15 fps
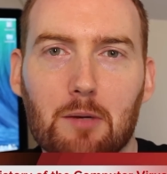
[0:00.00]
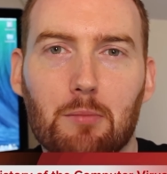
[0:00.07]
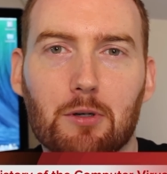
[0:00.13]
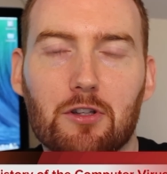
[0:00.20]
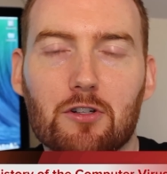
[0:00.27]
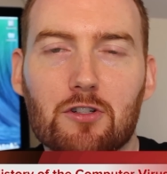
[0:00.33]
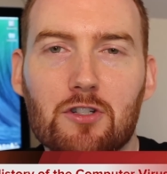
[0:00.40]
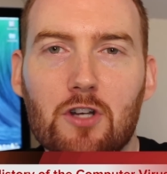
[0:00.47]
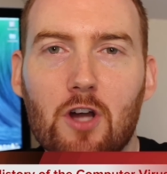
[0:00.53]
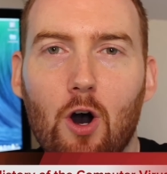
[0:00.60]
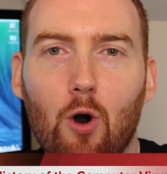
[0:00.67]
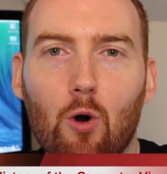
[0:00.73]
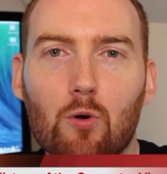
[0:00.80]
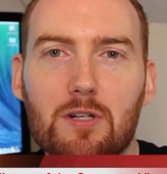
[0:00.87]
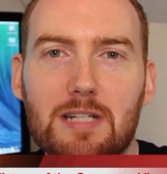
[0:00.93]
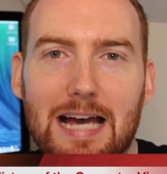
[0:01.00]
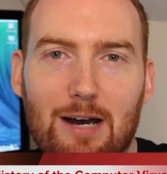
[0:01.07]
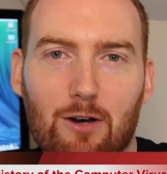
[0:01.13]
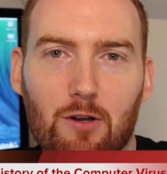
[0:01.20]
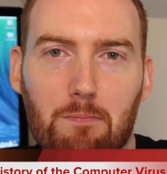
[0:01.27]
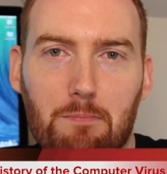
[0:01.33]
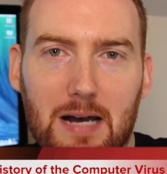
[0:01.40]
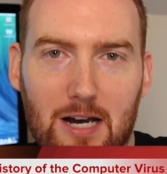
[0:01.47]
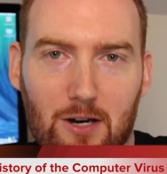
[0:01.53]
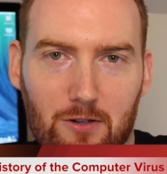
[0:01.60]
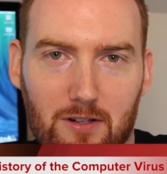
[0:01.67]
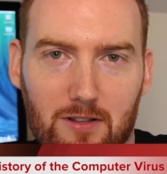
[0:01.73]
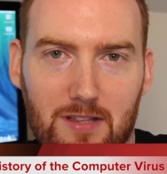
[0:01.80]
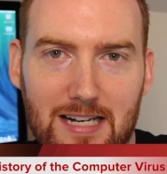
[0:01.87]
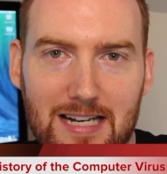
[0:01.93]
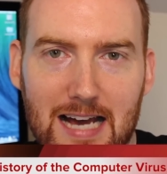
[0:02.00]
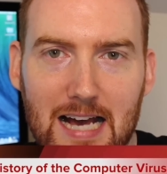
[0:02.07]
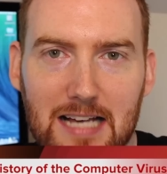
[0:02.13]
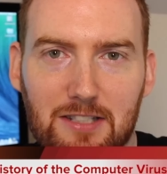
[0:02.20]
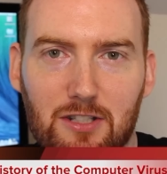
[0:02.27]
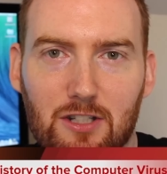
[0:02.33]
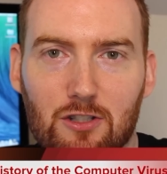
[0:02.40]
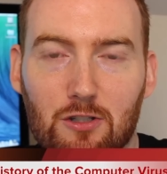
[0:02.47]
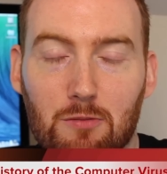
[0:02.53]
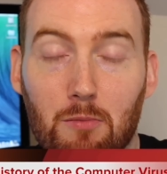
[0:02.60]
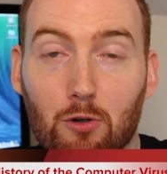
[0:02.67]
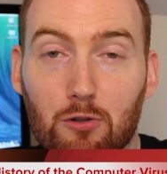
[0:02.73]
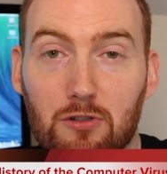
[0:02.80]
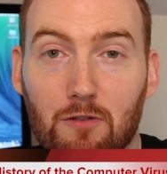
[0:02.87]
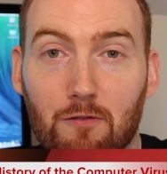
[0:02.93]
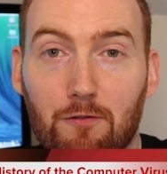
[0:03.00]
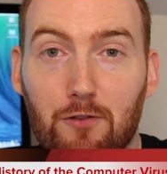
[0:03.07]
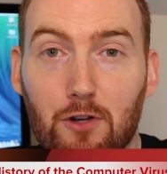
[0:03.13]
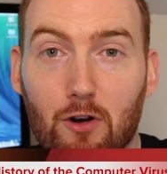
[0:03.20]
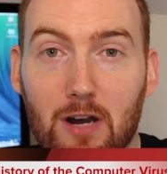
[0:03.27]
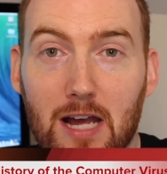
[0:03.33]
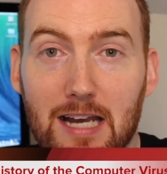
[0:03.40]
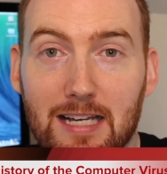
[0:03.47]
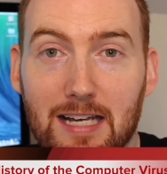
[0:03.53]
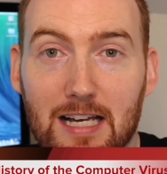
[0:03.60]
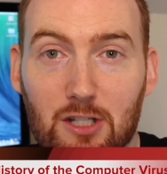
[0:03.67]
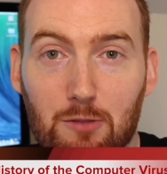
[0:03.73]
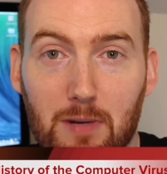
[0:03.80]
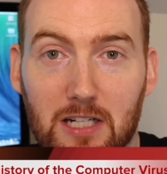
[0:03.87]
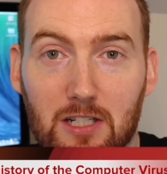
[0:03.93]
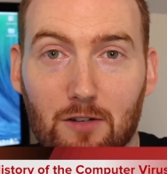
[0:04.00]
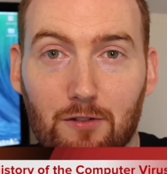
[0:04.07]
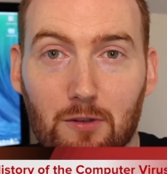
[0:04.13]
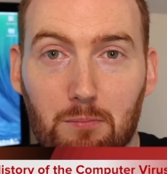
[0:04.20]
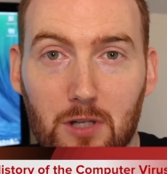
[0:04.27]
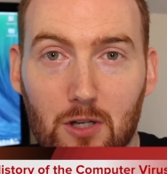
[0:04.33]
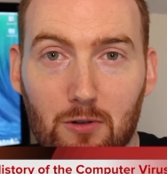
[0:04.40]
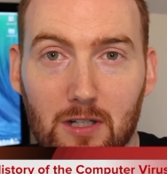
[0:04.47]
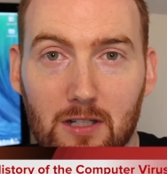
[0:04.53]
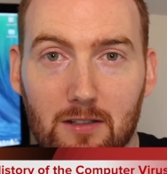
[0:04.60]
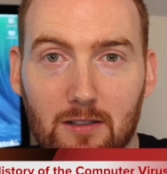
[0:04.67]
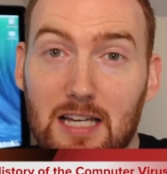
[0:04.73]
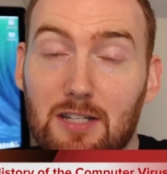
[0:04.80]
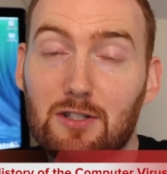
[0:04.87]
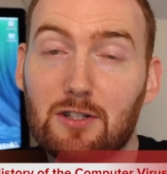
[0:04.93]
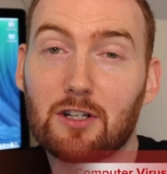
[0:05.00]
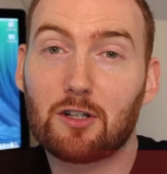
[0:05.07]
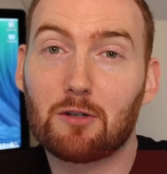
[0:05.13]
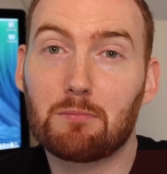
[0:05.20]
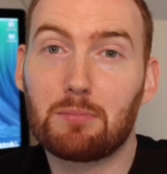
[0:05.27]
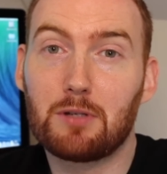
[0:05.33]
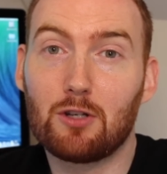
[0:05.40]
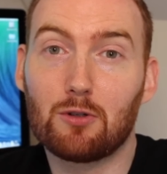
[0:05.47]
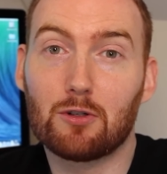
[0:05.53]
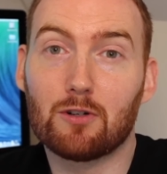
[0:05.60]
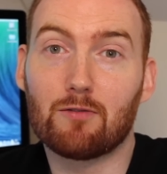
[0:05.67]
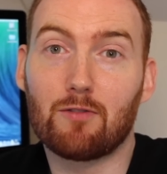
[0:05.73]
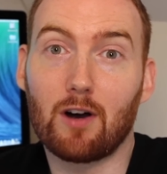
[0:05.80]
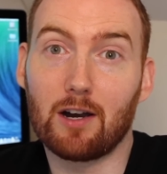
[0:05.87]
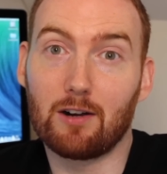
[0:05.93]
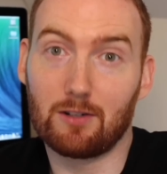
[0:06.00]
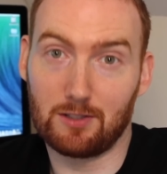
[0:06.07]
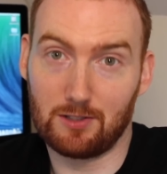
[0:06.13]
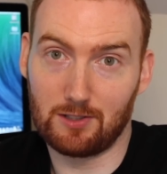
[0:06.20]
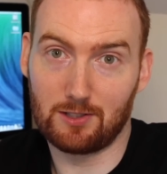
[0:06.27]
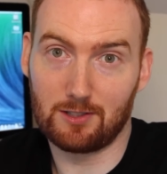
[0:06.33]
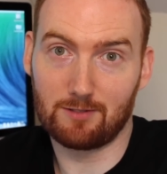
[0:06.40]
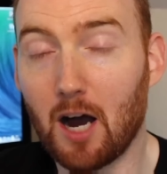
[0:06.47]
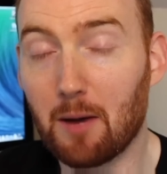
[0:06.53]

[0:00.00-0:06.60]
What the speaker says: But there's no doubt about it, the nastiest, most infuriating aspect of computing is the computer virus.